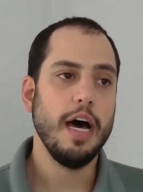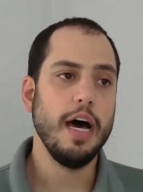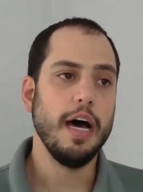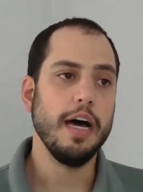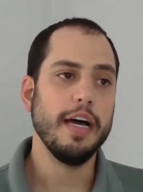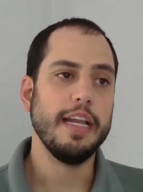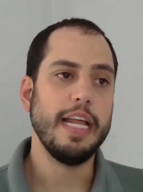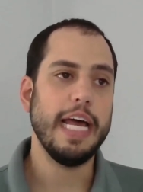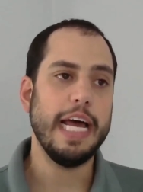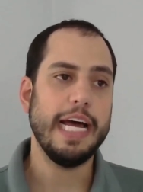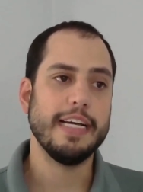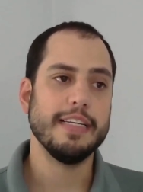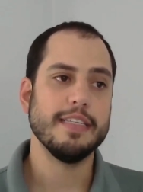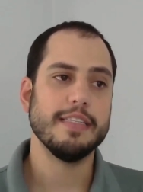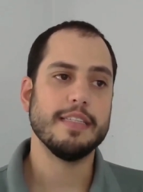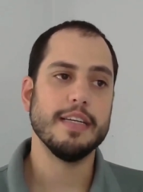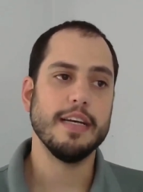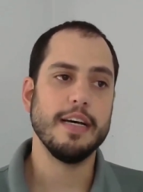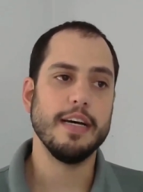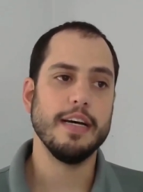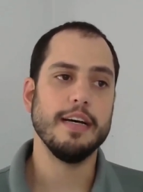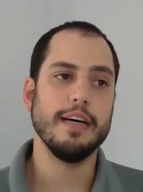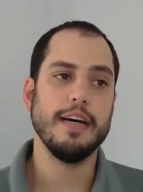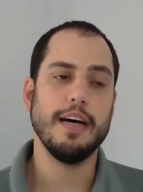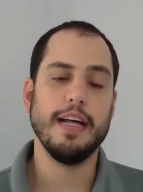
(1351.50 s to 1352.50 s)
Uh, it has a
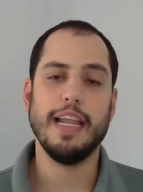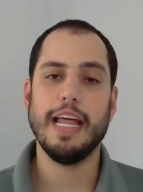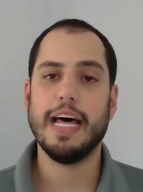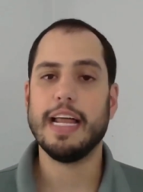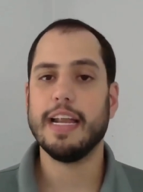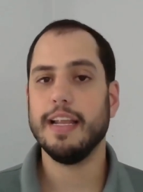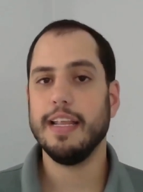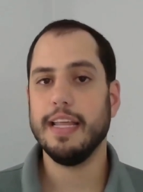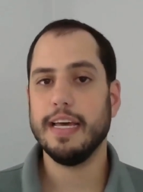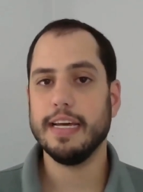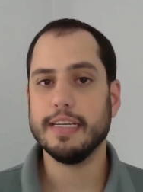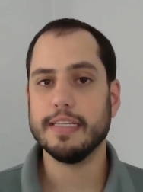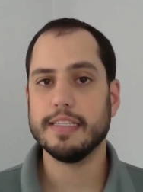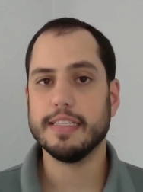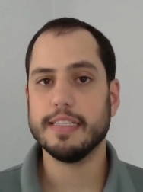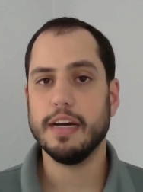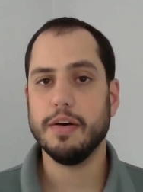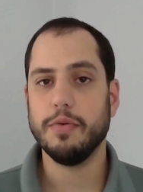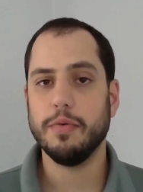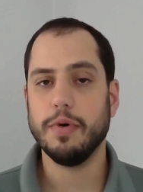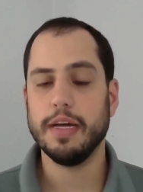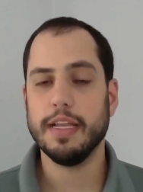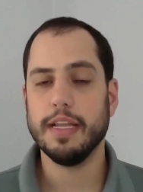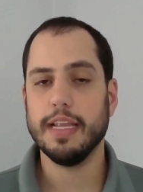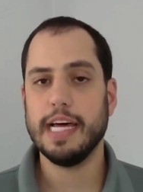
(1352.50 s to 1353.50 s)
lot of legs
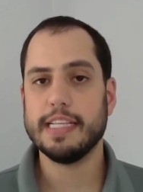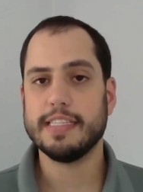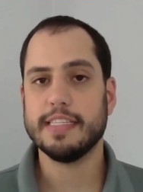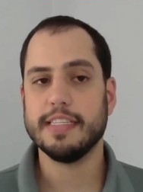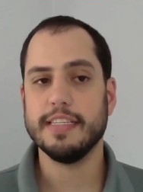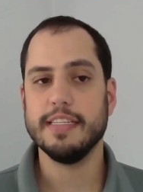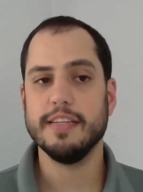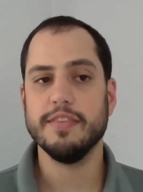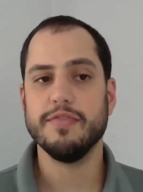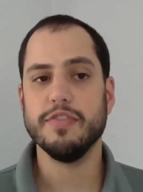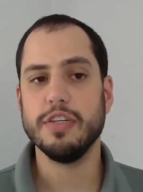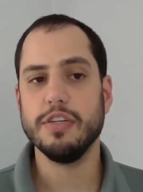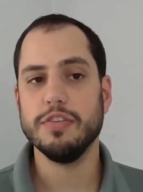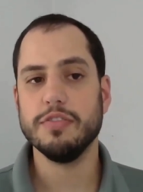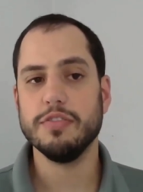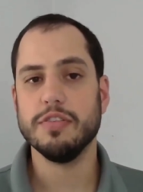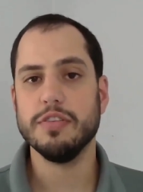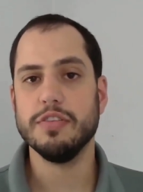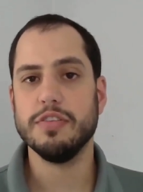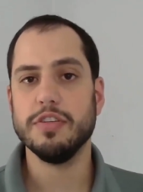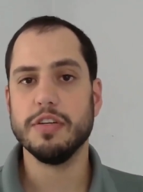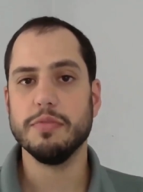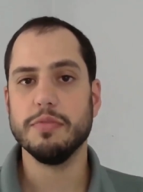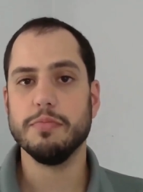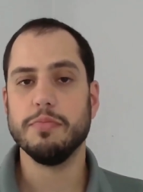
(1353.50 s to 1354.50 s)
that way, lots of different
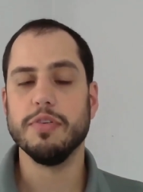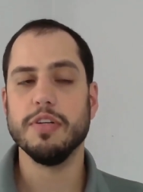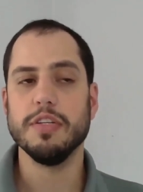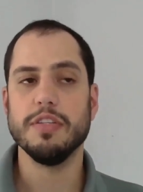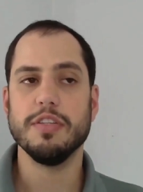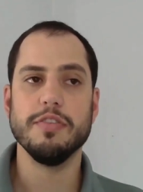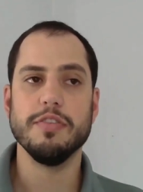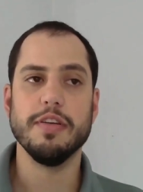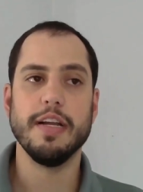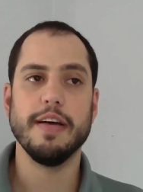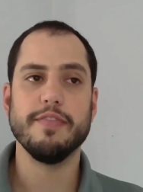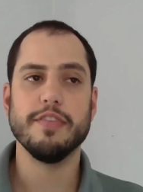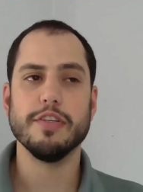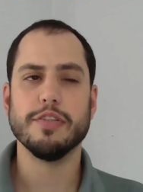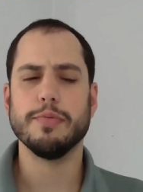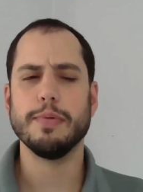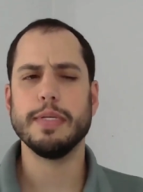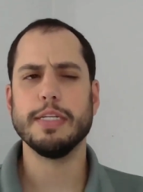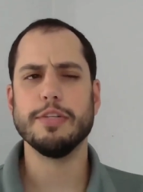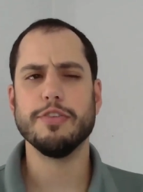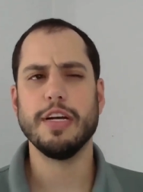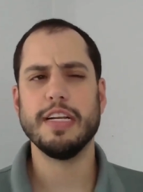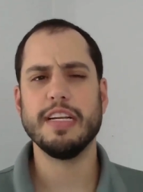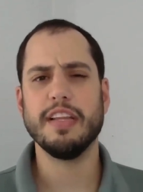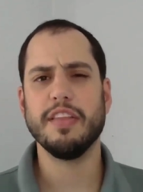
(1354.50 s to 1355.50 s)
uses you can put it to, and I've just
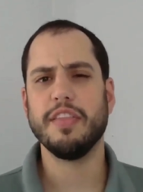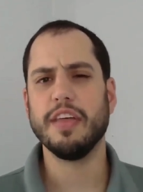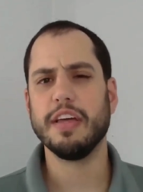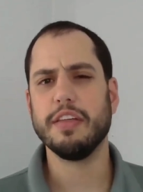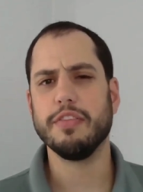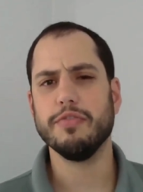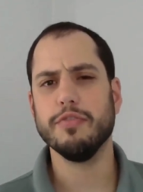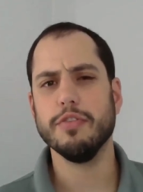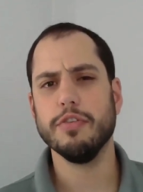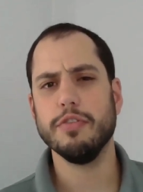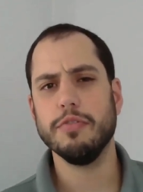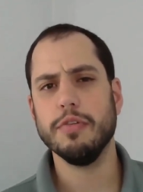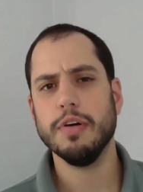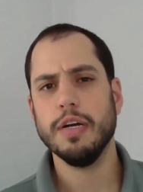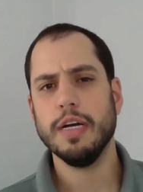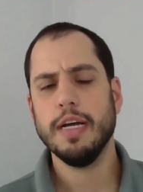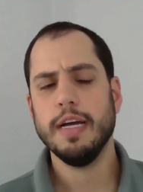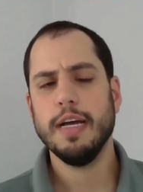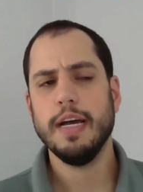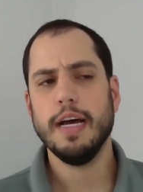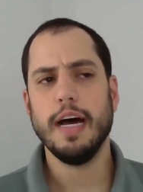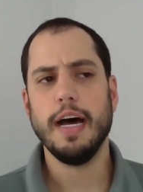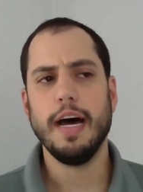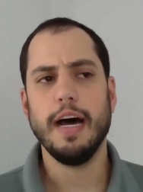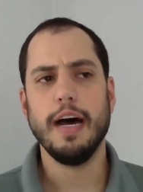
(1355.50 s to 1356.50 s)
been trying to think through
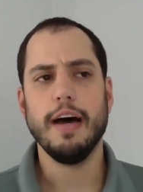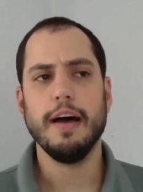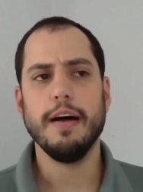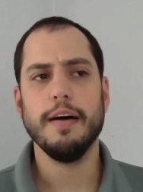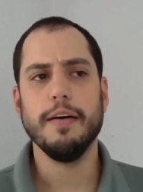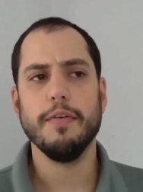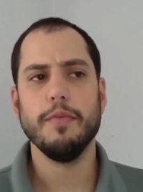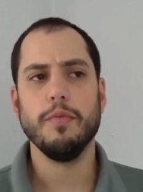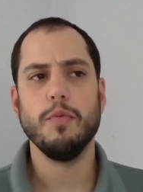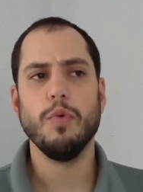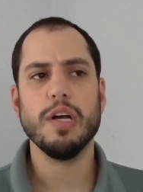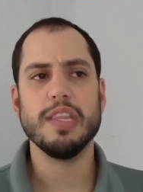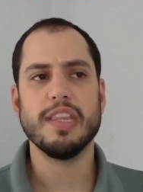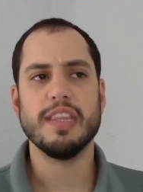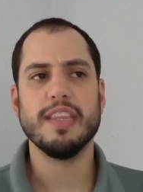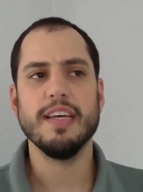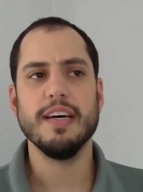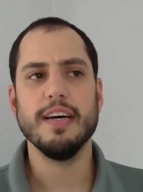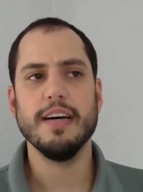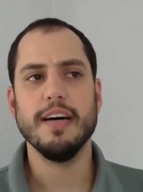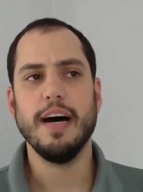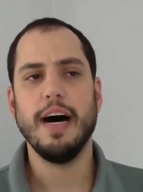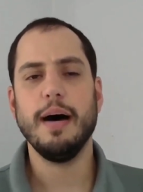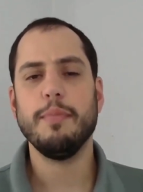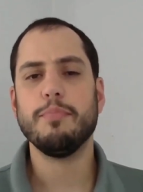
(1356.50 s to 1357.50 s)
what
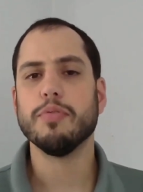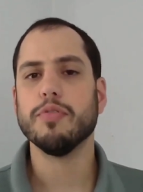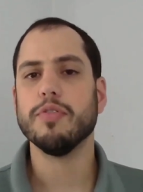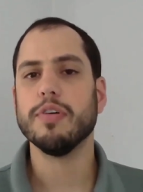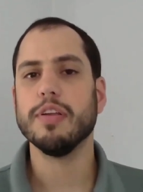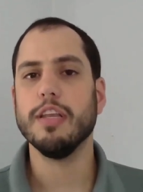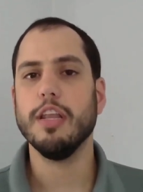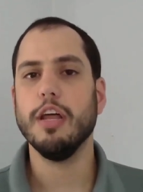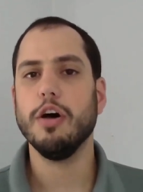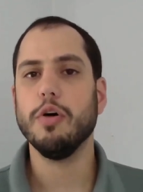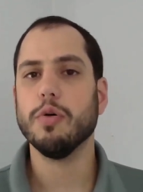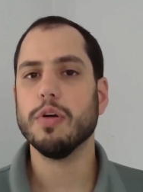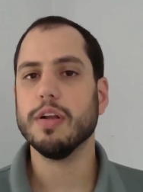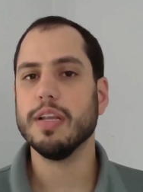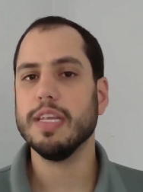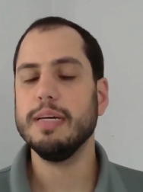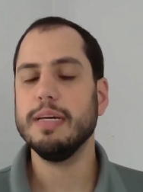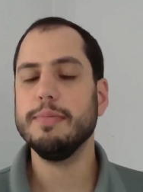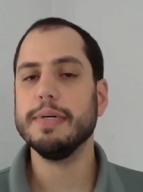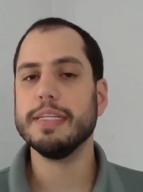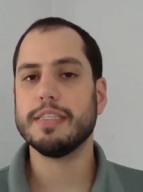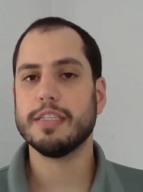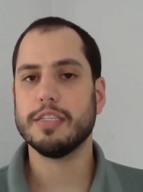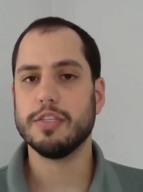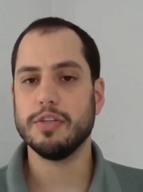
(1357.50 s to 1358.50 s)
the upper and lower
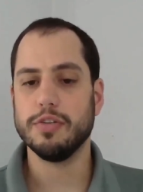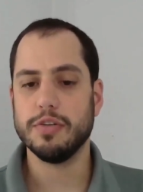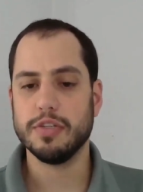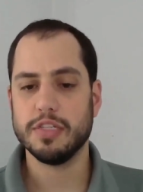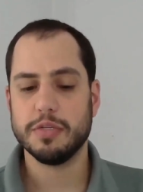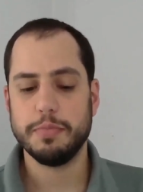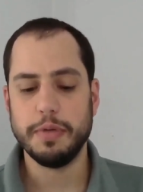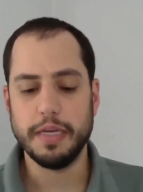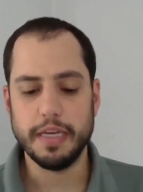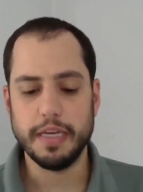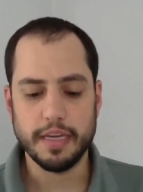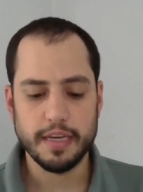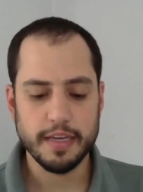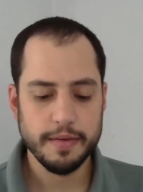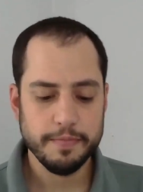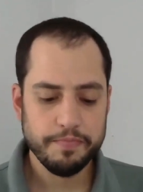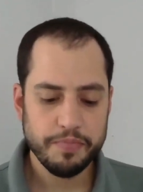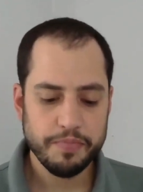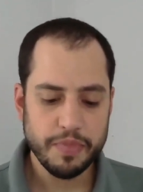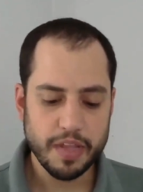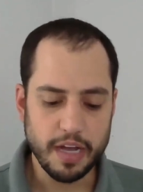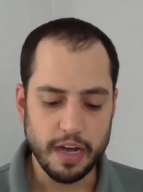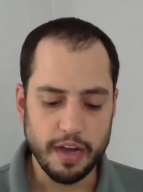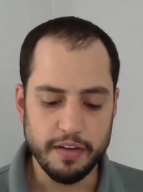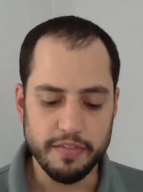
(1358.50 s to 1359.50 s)
limits, so to speak,
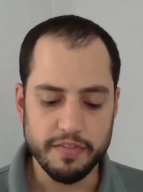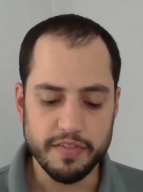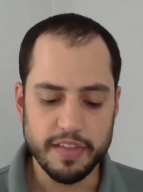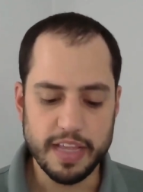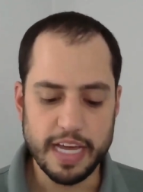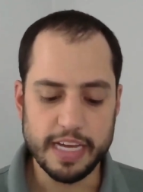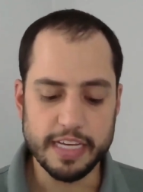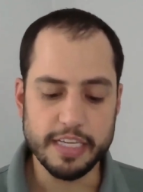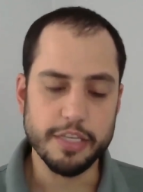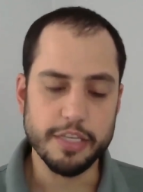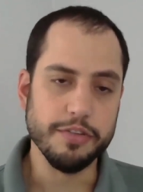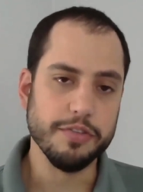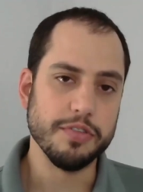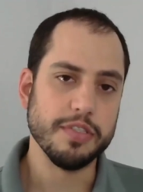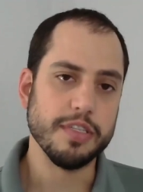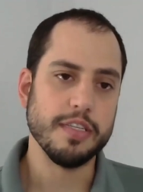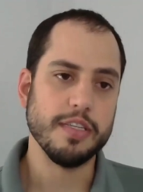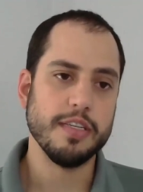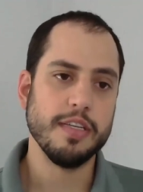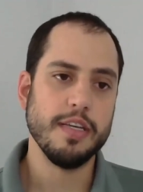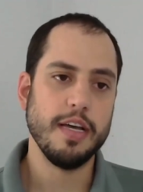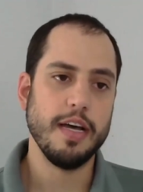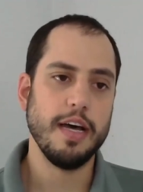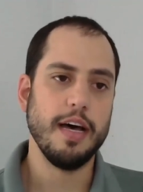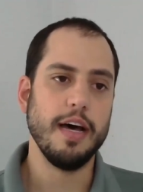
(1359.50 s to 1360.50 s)
of that
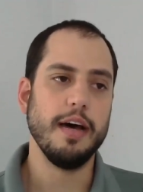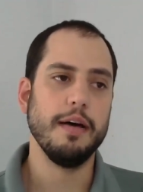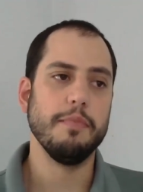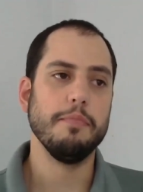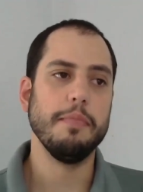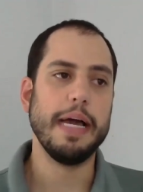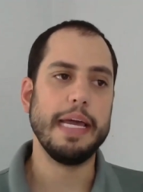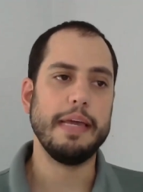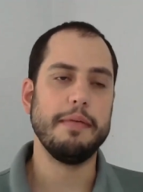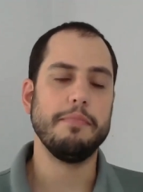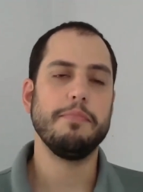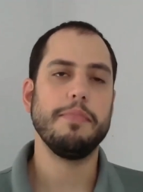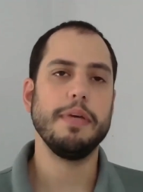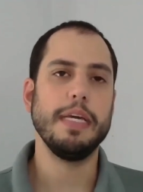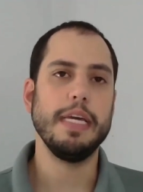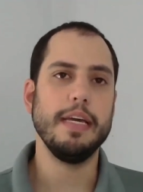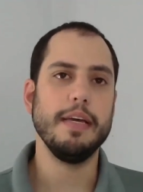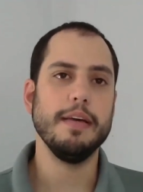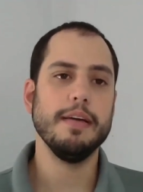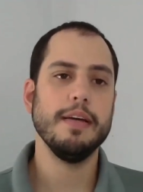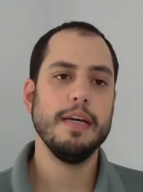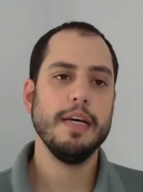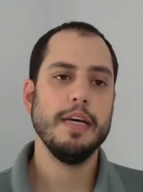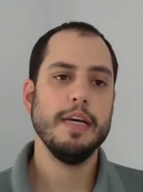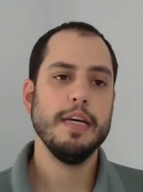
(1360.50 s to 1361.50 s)
use uh, might
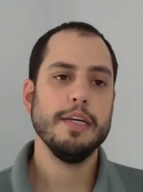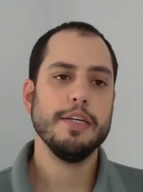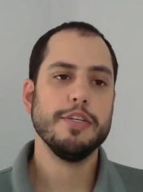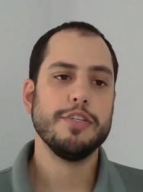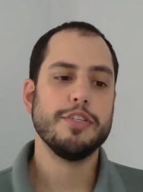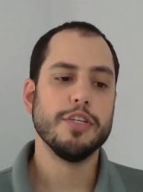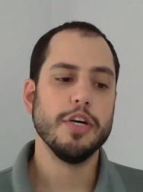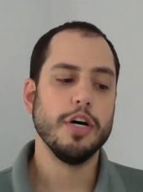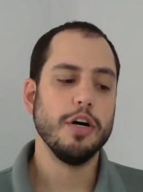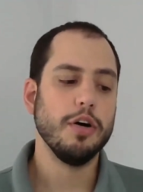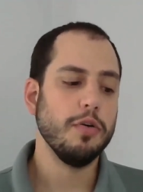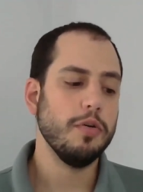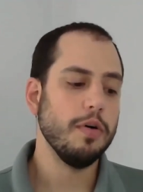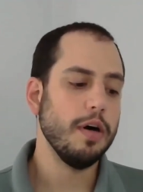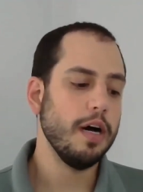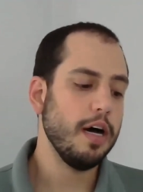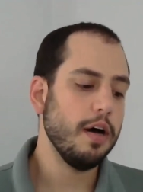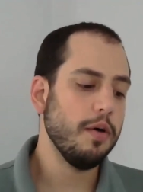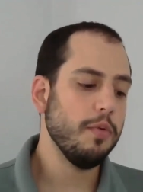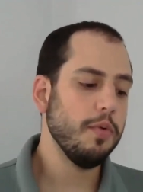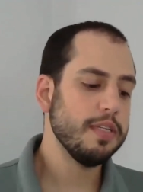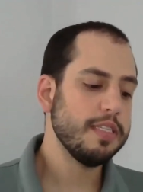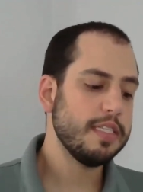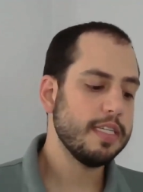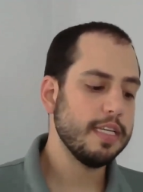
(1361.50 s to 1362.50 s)
be. So
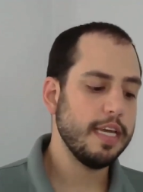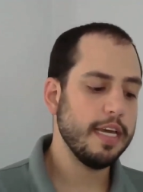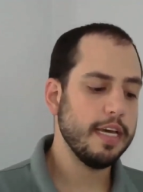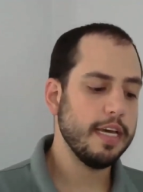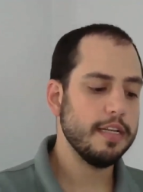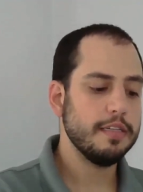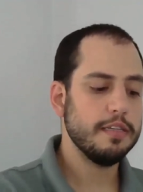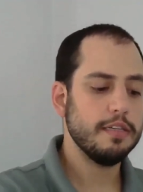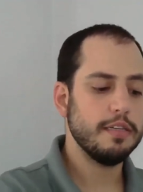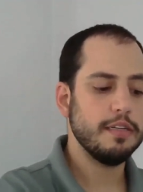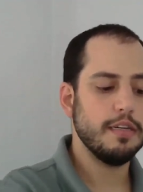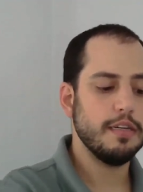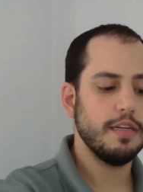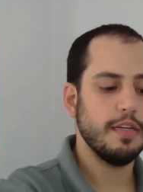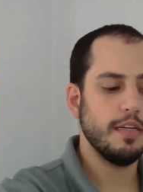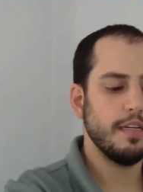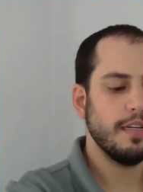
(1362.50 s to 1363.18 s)
uh, once again,